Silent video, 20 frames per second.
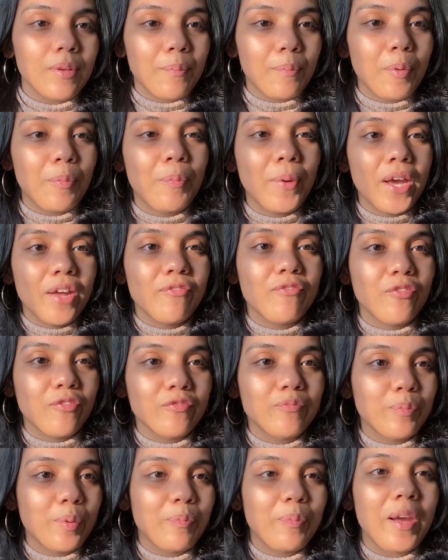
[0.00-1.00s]

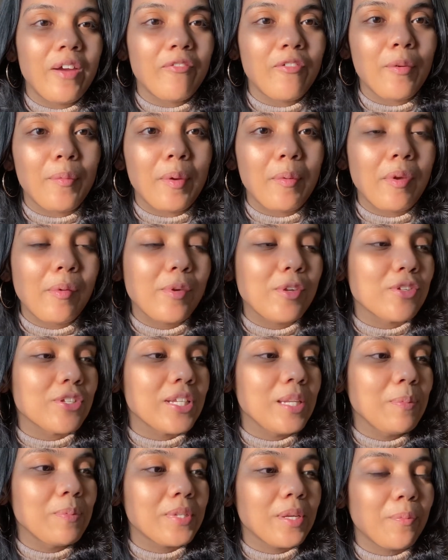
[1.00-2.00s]
prepare for my baby to
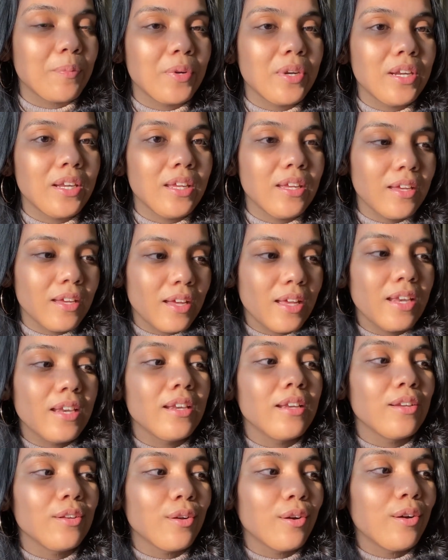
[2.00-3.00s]
sleep separately,
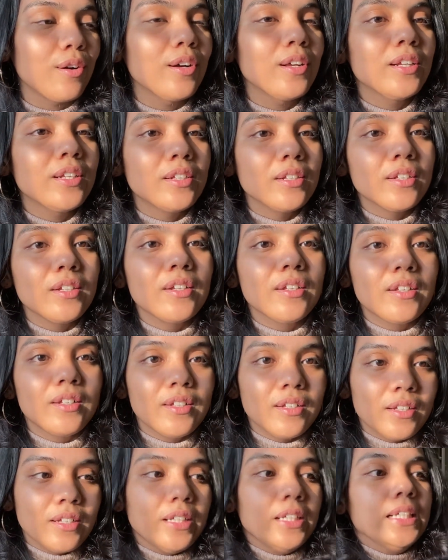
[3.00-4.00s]
and
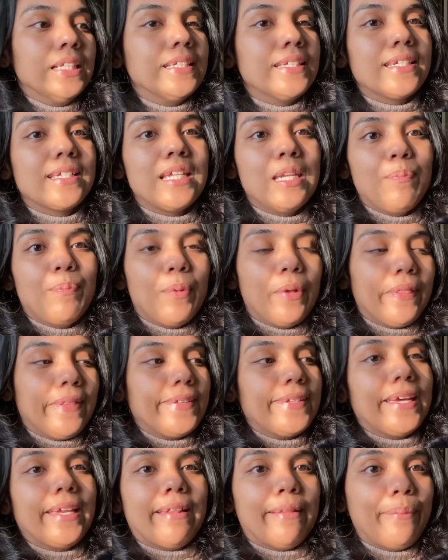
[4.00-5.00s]
just sleep at the
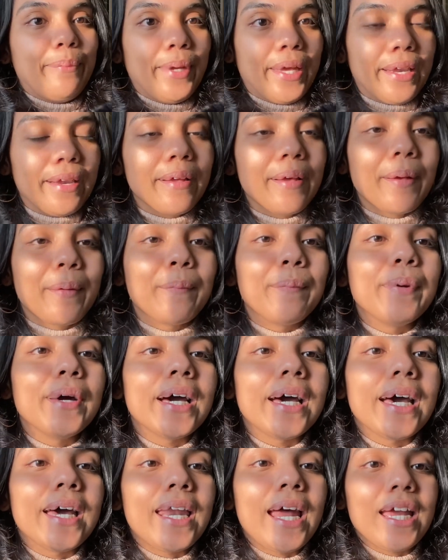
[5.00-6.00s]
side of the bed.
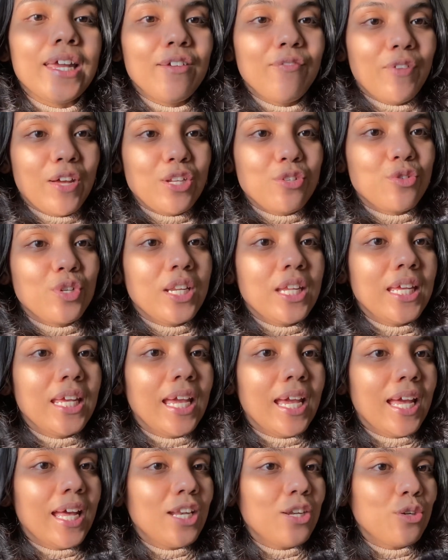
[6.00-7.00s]
But I eventually
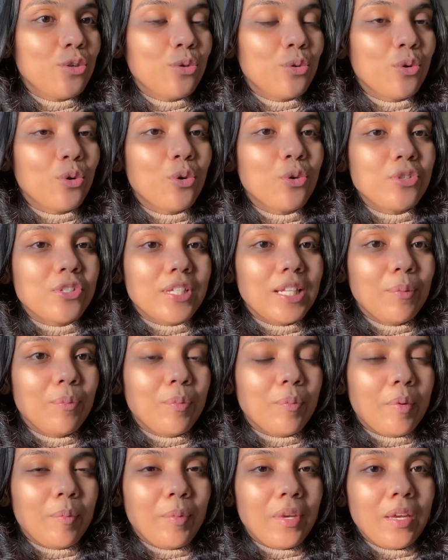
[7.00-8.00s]
had to co-sleep
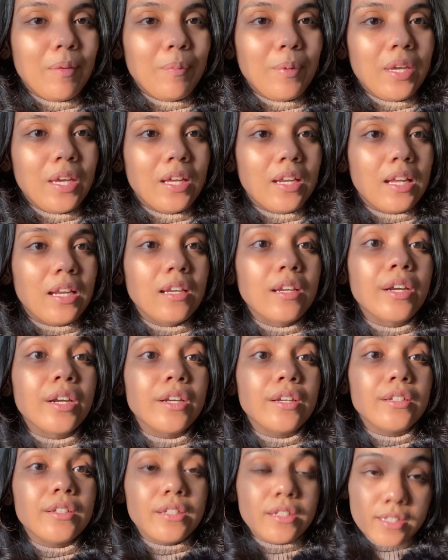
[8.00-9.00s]
with my baby, and I
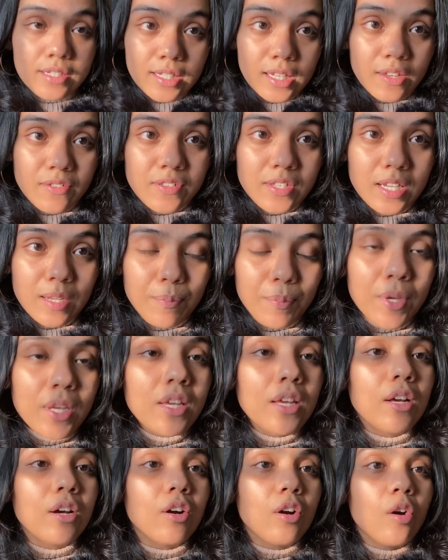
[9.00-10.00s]
learned the safe
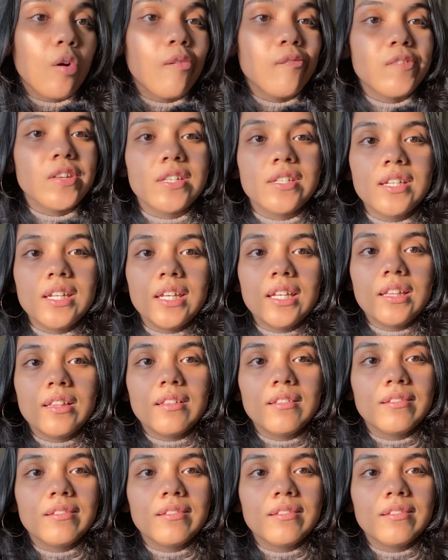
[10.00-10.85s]
sleeping. Obviously,